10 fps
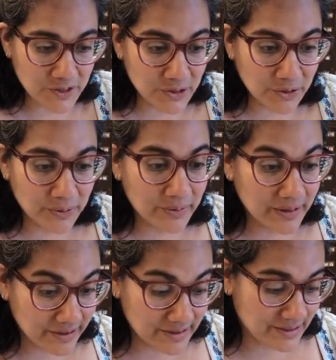So
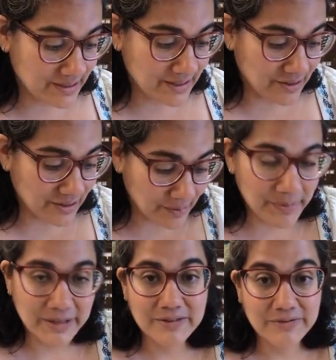there's the
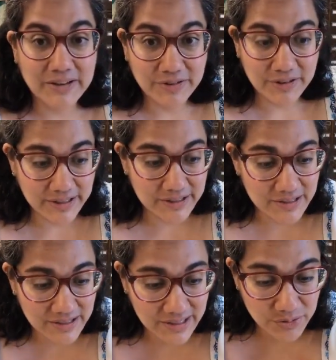Olympic fever
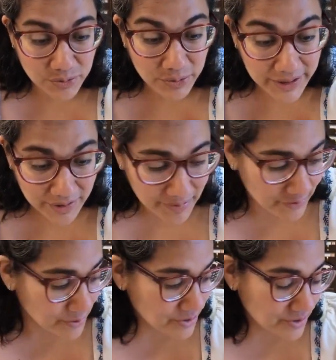is real.
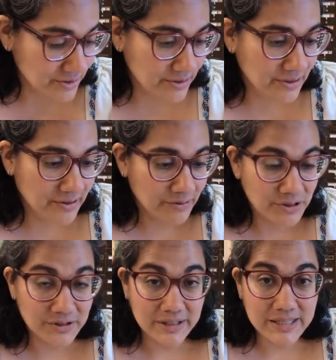Folks are
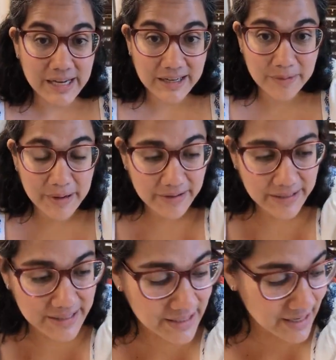excited about
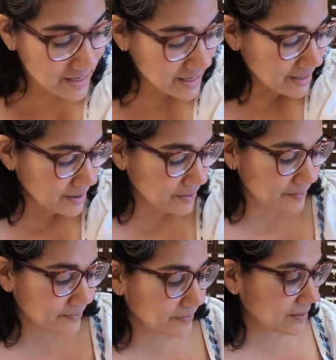it,
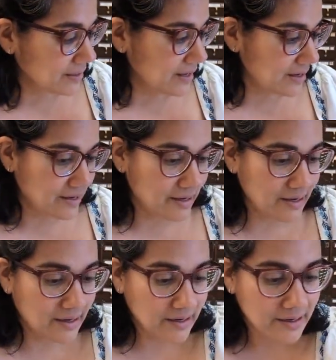and
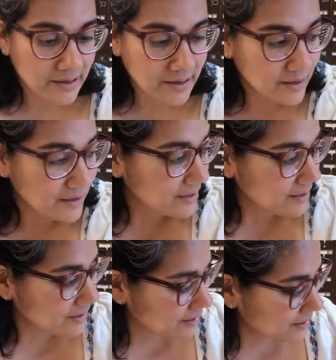
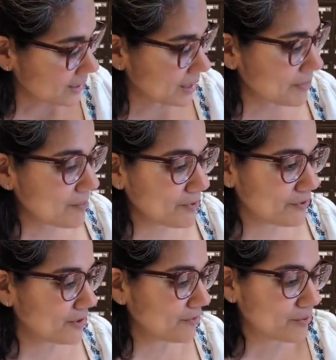I'm happy
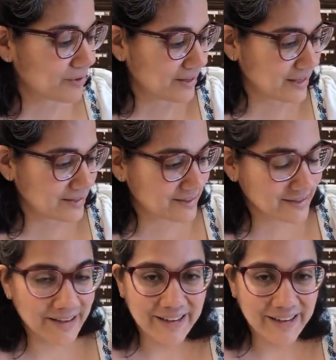for everyone that